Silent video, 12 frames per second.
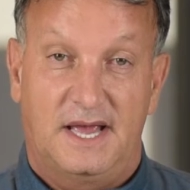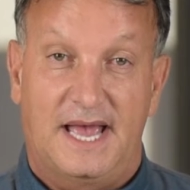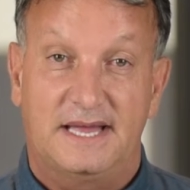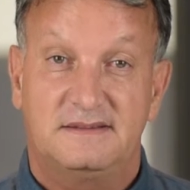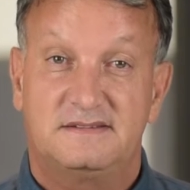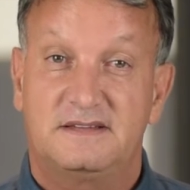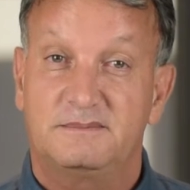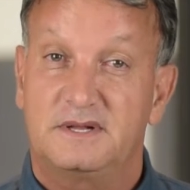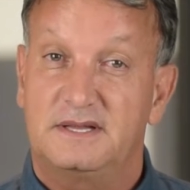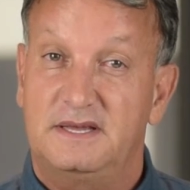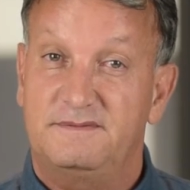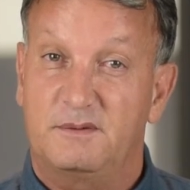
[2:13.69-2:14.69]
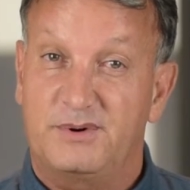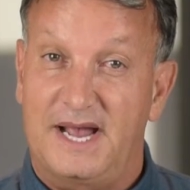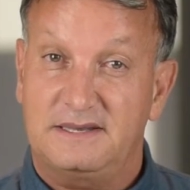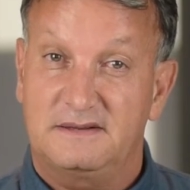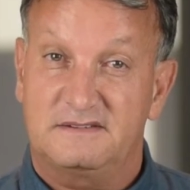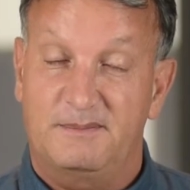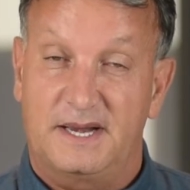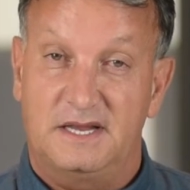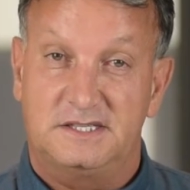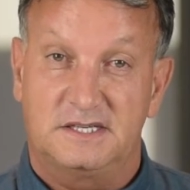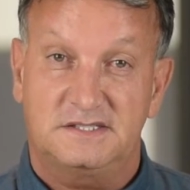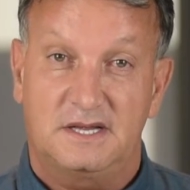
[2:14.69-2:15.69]
And similarly, for practice
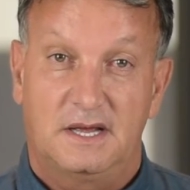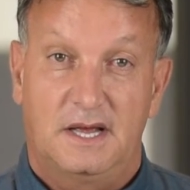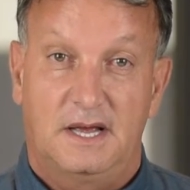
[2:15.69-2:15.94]
managers,